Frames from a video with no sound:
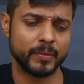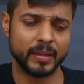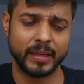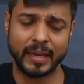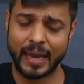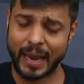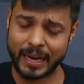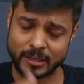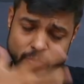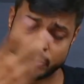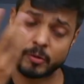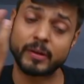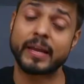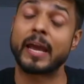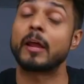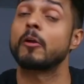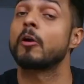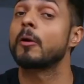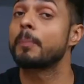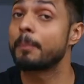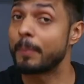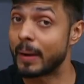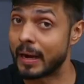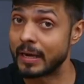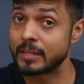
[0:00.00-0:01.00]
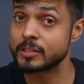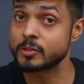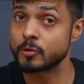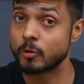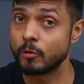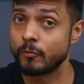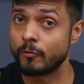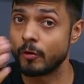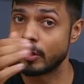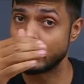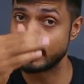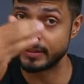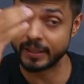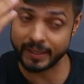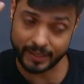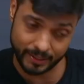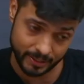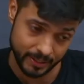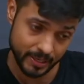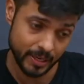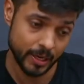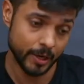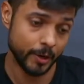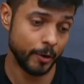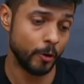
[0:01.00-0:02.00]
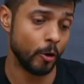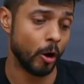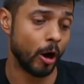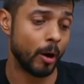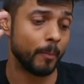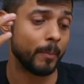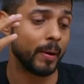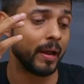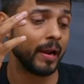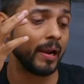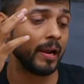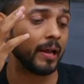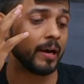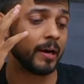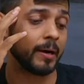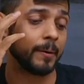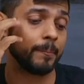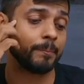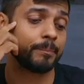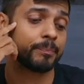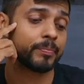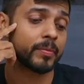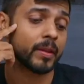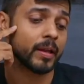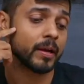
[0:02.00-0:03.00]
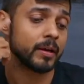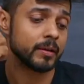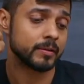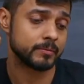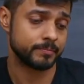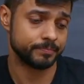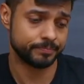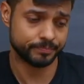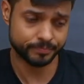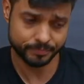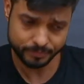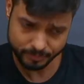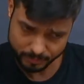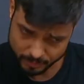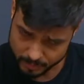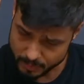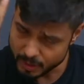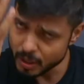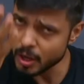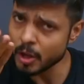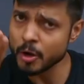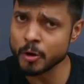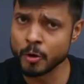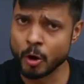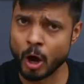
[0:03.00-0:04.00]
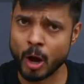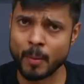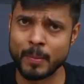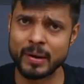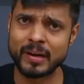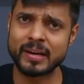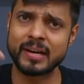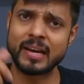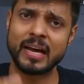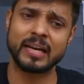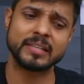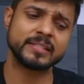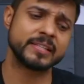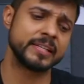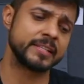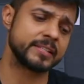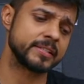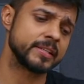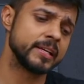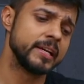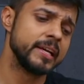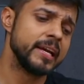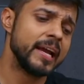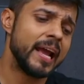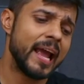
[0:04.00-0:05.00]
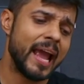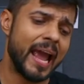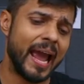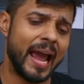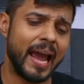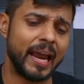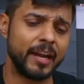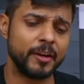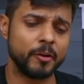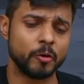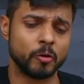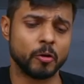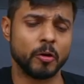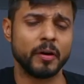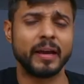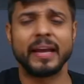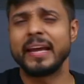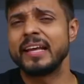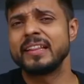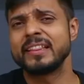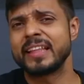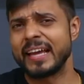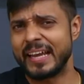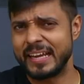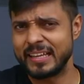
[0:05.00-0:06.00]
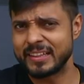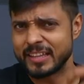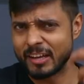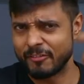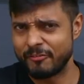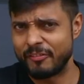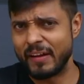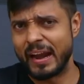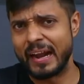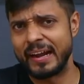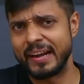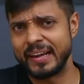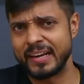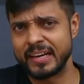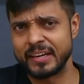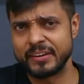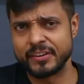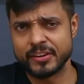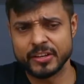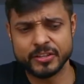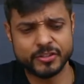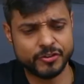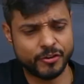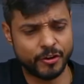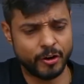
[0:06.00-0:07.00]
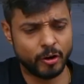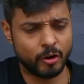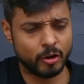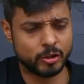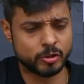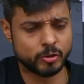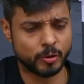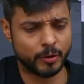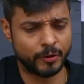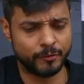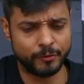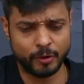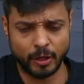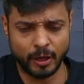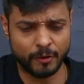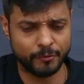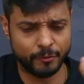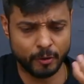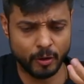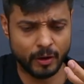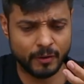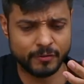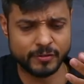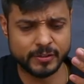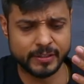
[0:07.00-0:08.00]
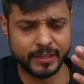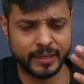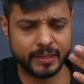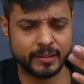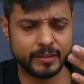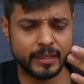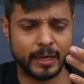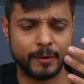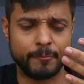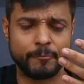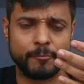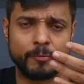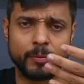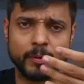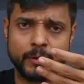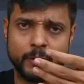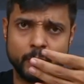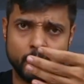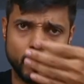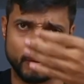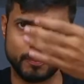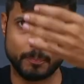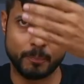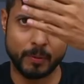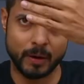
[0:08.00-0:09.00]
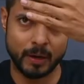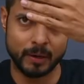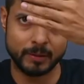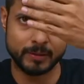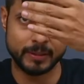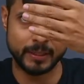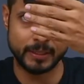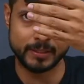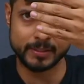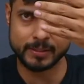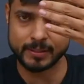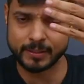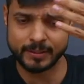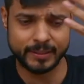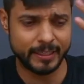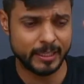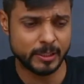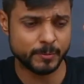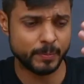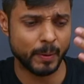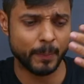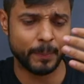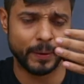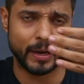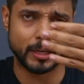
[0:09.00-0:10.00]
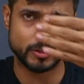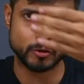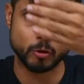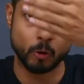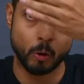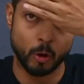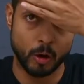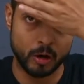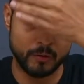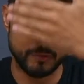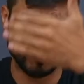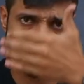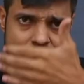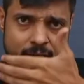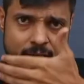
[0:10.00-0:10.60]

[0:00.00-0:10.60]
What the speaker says: actually cannot pass through what the normal glasses. And you know, in the welding industry also, if you have seen that, you know, these people actually always